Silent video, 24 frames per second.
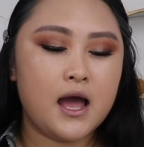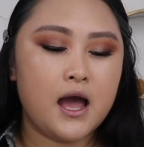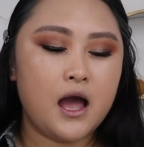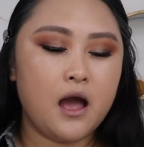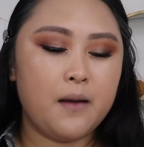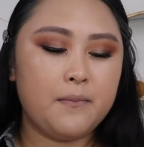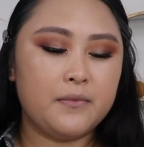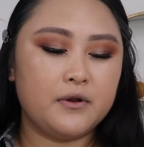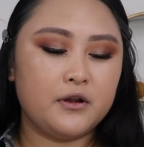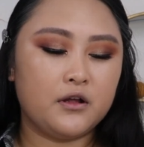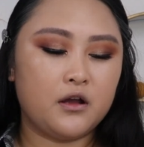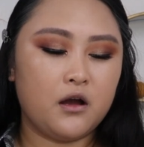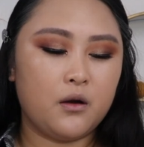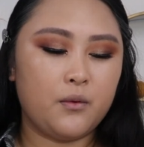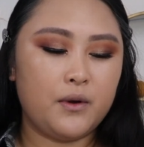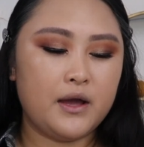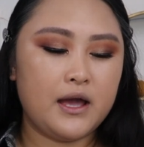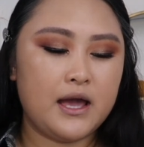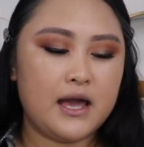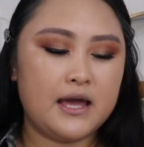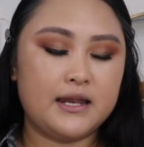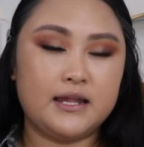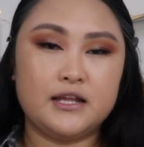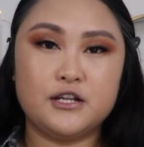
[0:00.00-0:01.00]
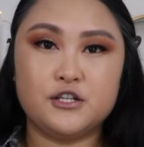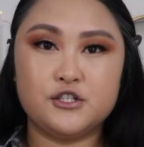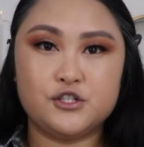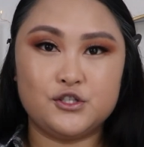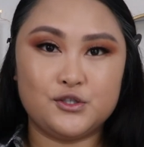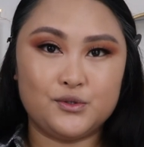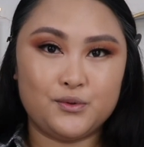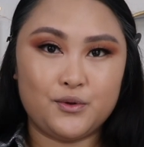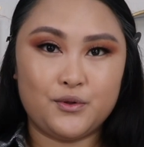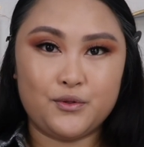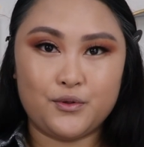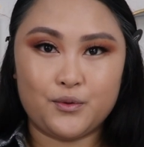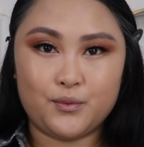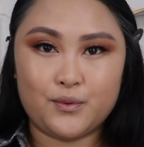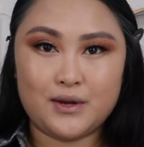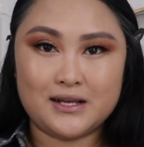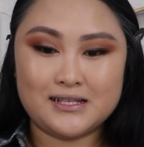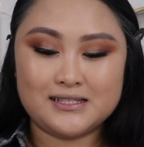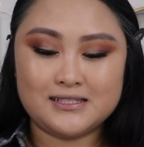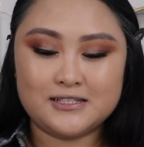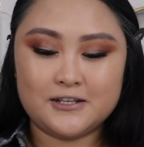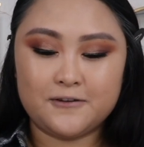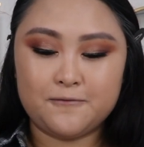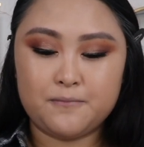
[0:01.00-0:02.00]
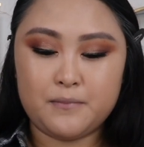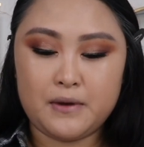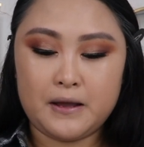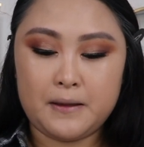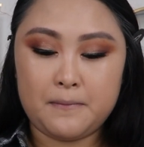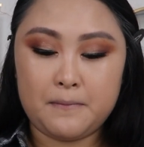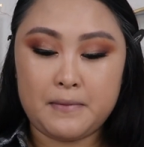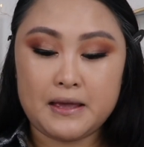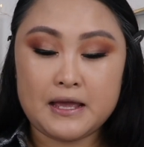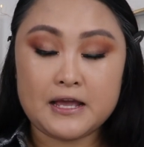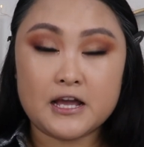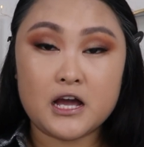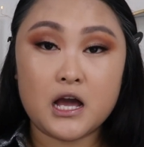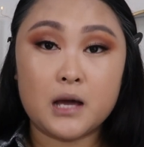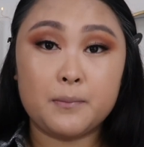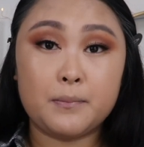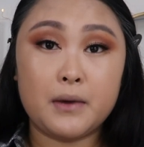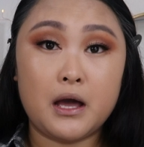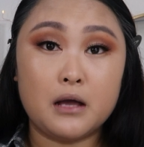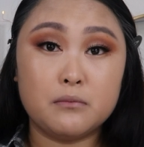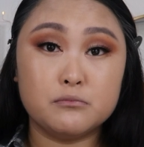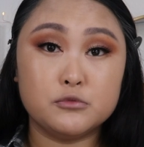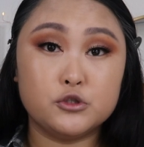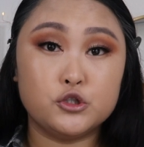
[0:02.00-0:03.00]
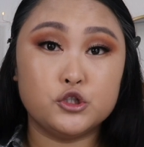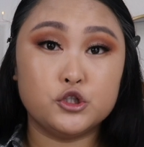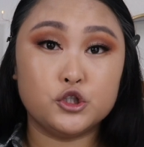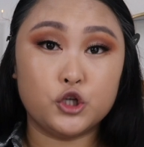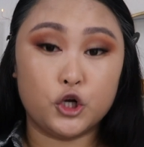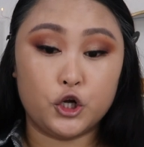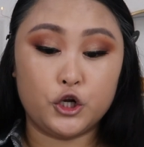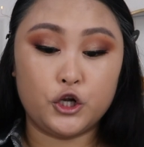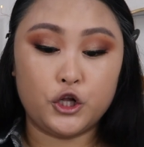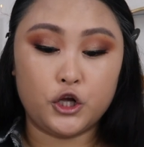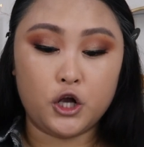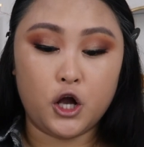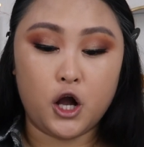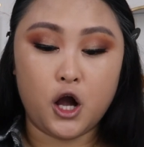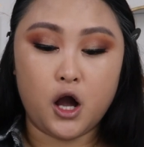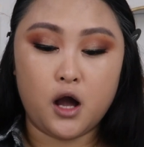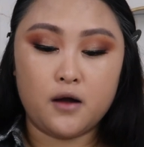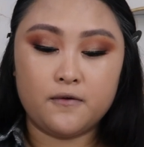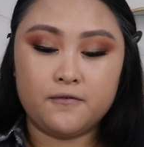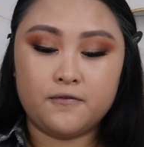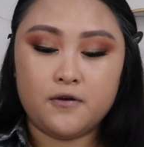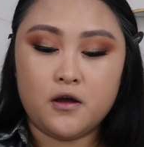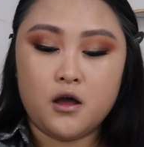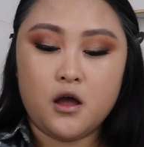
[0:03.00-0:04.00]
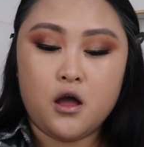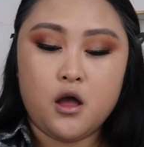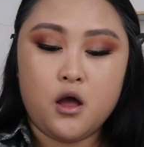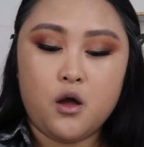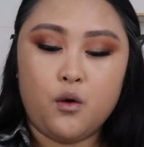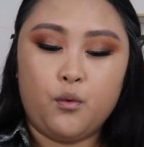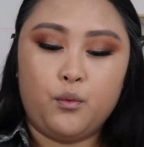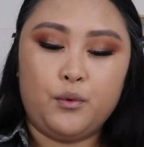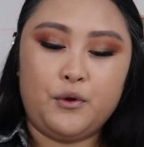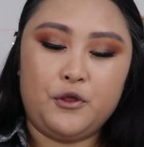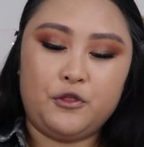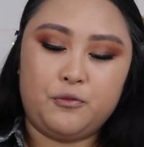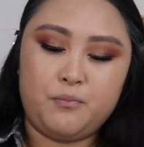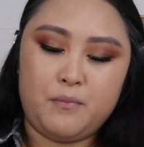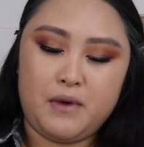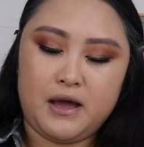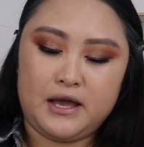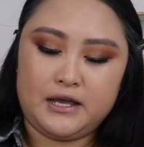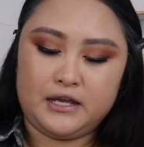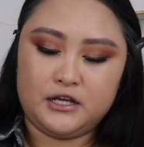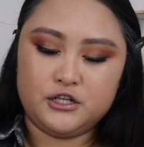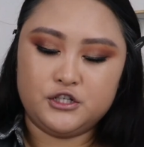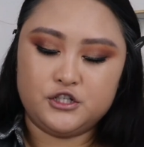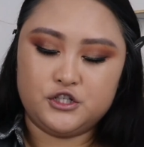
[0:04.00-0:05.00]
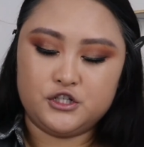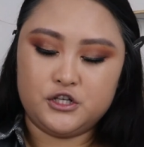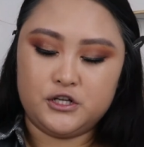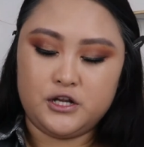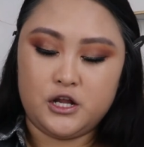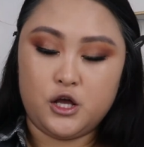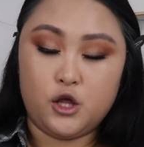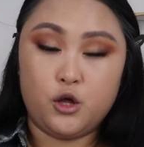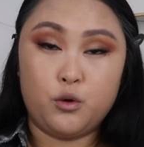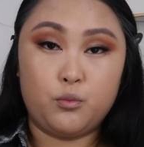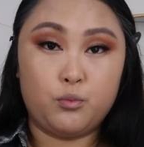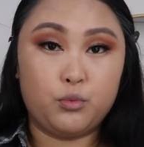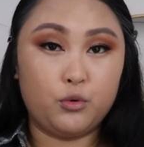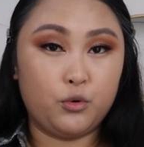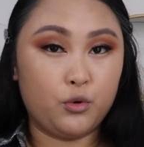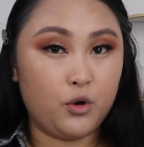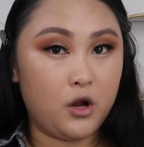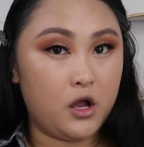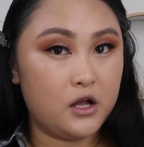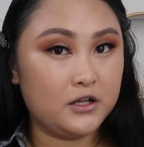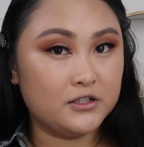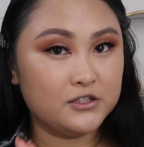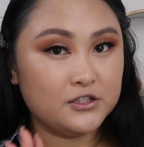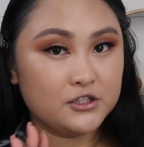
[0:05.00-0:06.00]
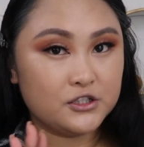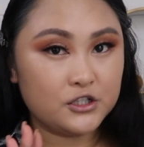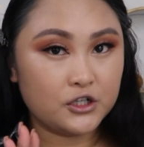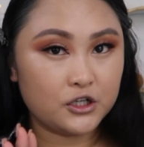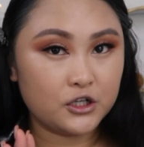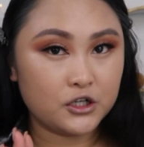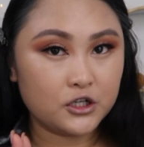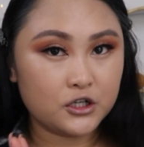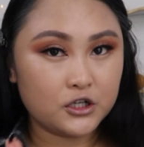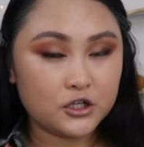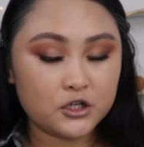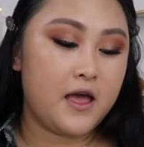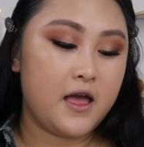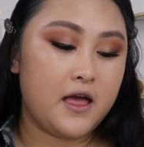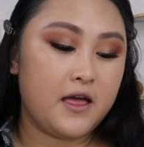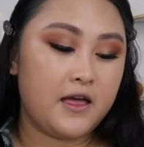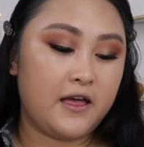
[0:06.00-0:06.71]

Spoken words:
I'm gonna go ahead and do the rest of my makeup. I'm starting off with my Chanel bronzer.